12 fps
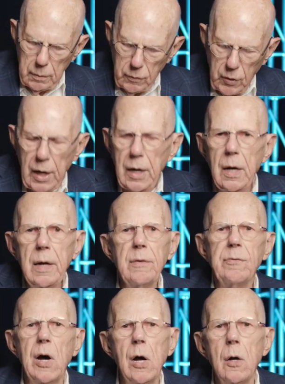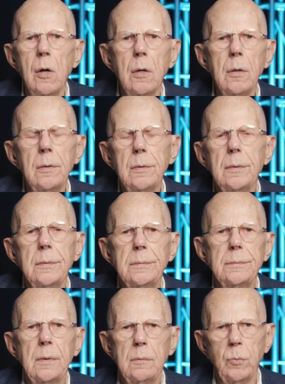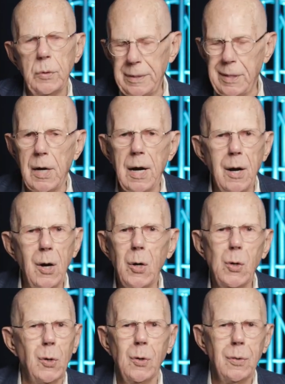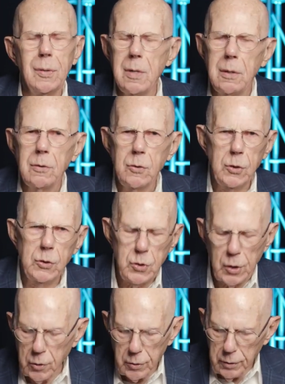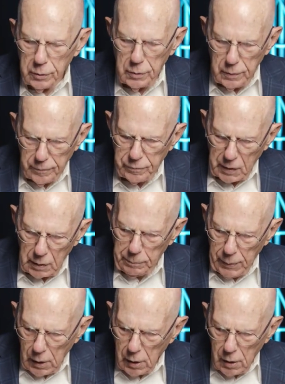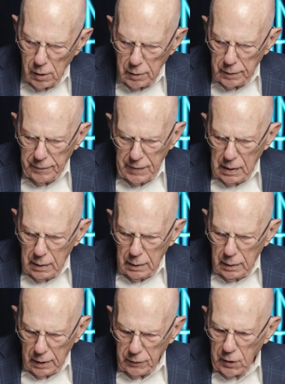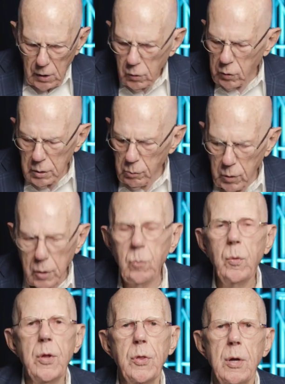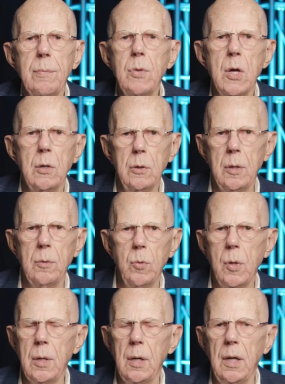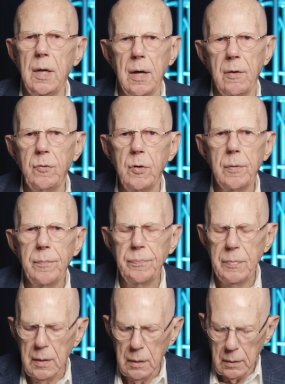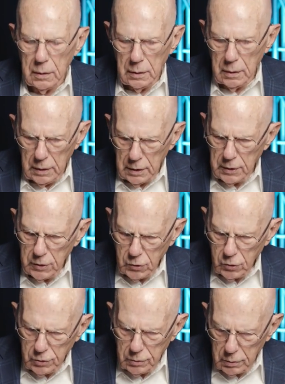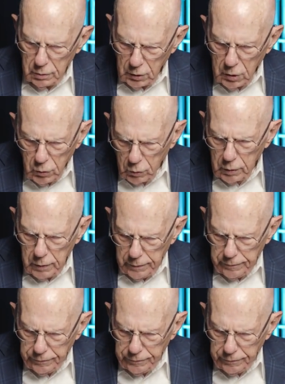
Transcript: they have all retired or deserted Paul, and the only one with him, the only one left, is Luke.